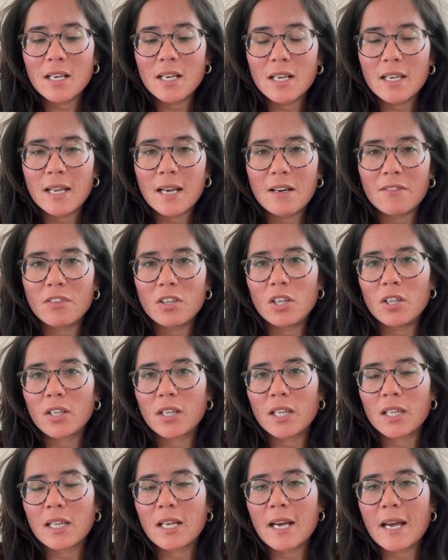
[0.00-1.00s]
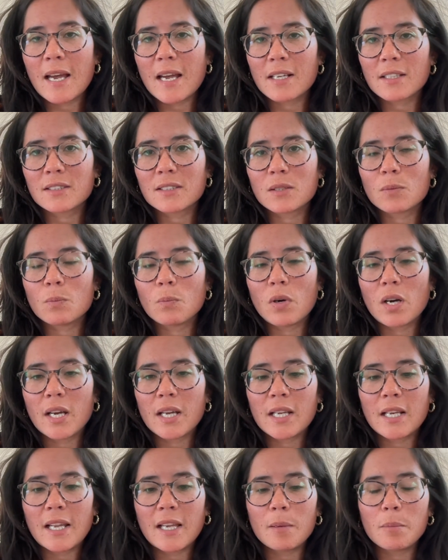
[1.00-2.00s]
and have a look at that X and
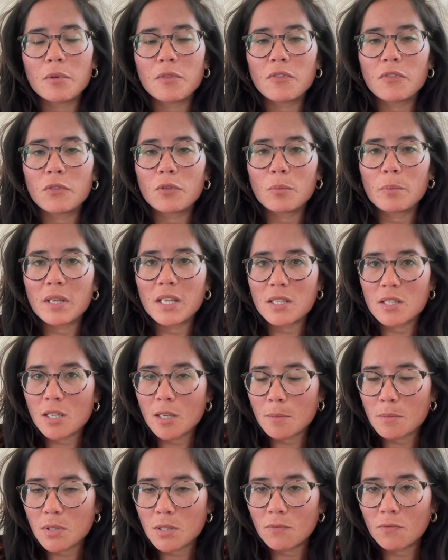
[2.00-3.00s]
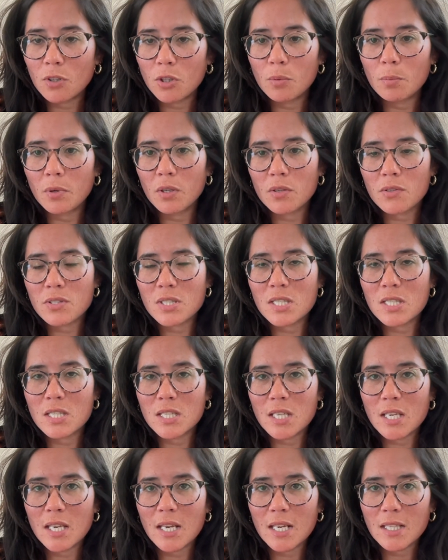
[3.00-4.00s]
Y label for me in terms of
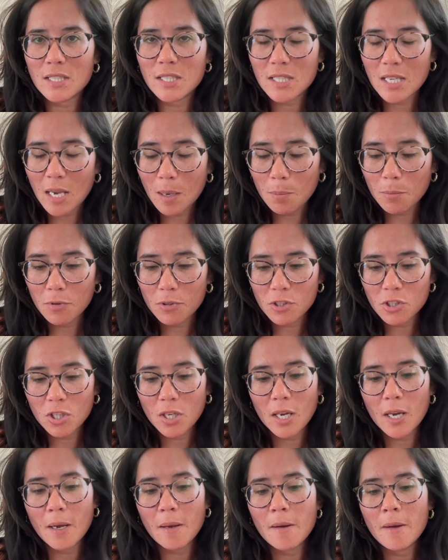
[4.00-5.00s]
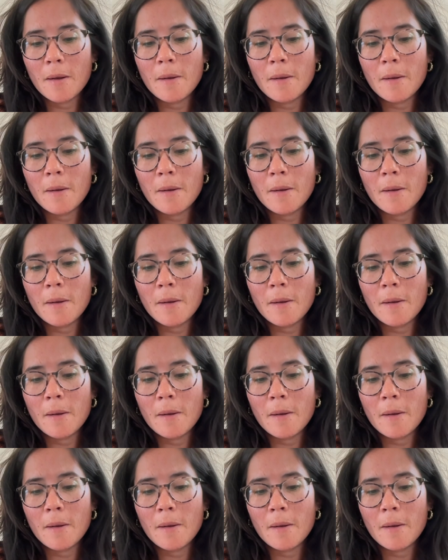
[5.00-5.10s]
luminosity and temperature